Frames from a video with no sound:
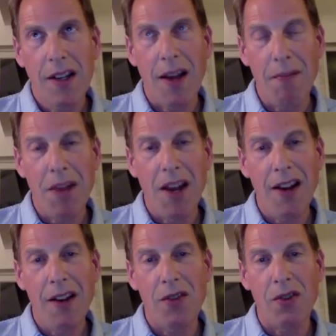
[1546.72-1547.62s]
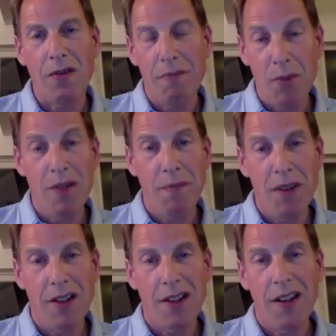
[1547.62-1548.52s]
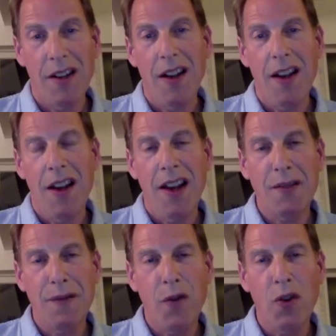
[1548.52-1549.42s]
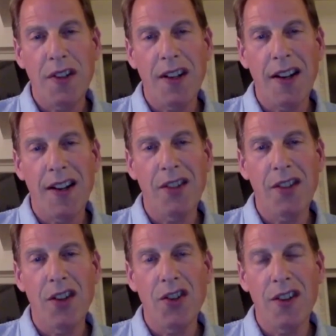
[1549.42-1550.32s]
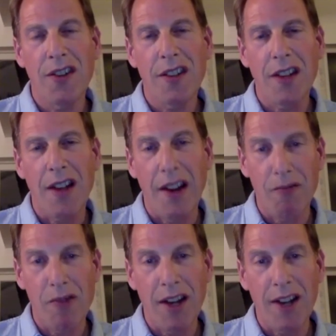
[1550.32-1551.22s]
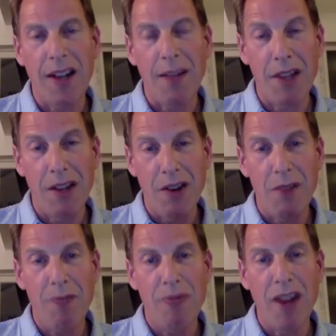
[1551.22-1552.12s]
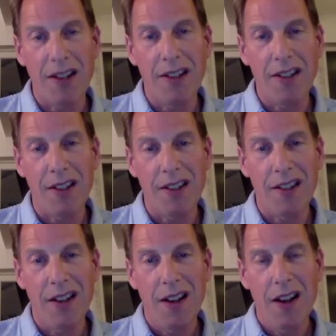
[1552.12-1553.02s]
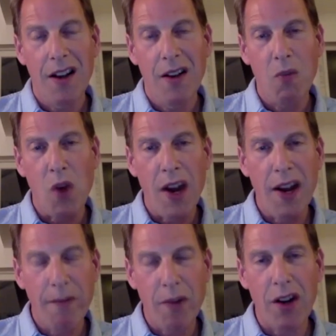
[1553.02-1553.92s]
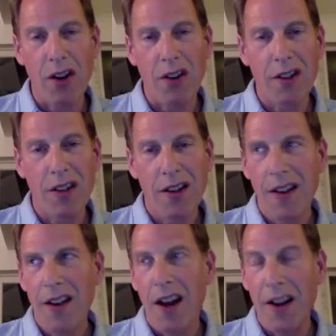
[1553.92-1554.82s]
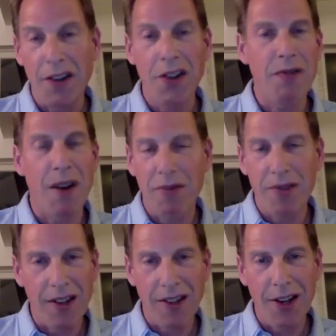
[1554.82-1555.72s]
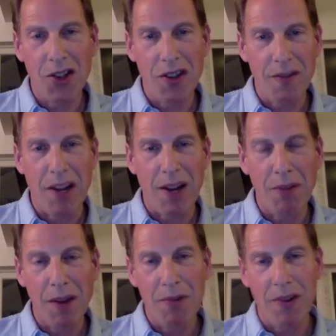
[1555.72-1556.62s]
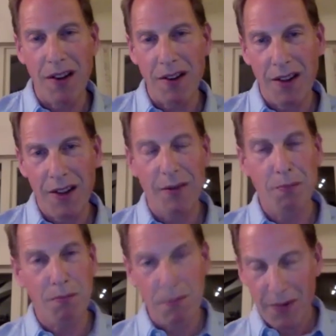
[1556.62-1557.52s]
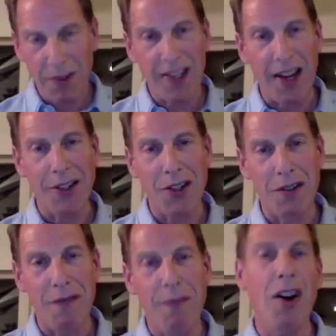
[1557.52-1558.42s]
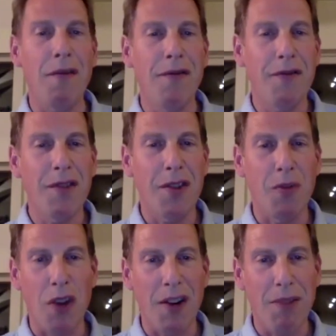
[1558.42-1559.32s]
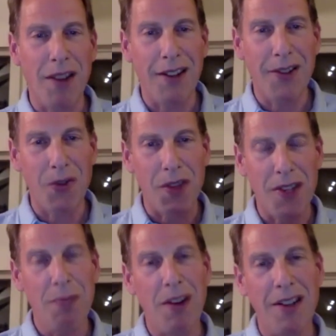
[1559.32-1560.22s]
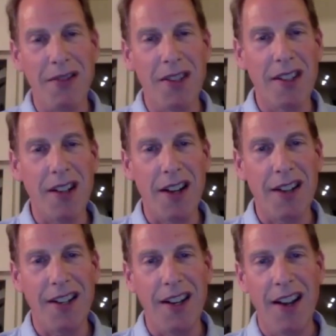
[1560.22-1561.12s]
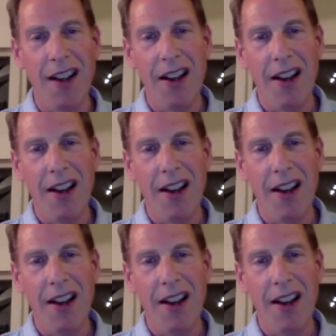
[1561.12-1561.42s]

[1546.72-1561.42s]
campaign or movement is forcing institutions to like re-examine their own practices. Why have we got an underrepresentation of Black people in this sector of the workplace or this part of society?